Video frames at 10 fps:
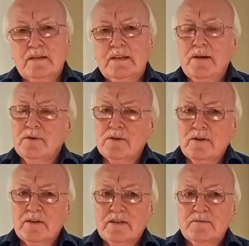They will
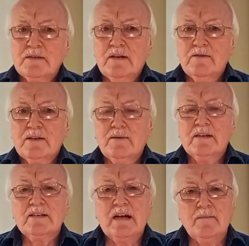look at themselves, they will
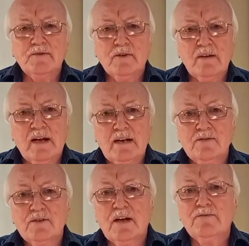examine their lives.